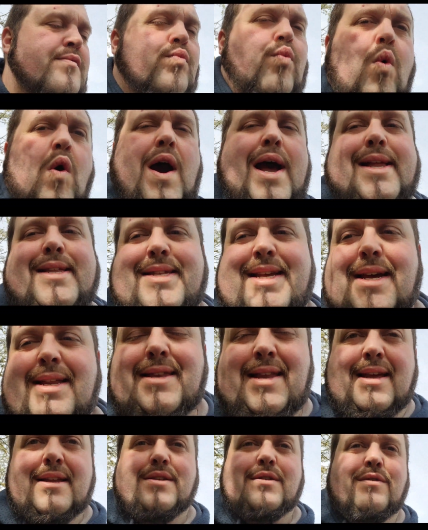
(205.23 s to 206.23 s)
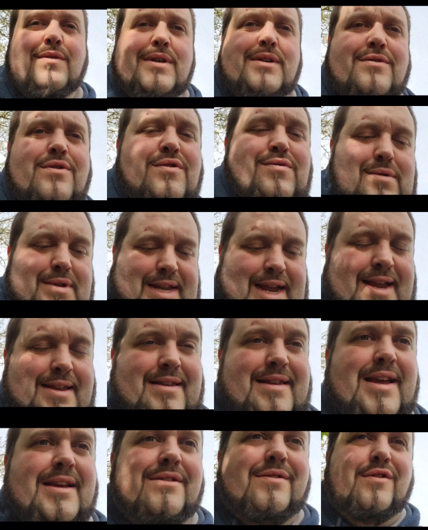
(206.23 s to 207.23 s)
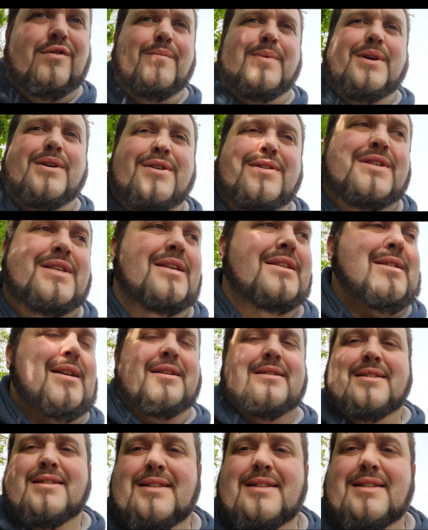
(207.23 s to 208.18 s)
white dead nettle. It's called dead nettle because it doesn't.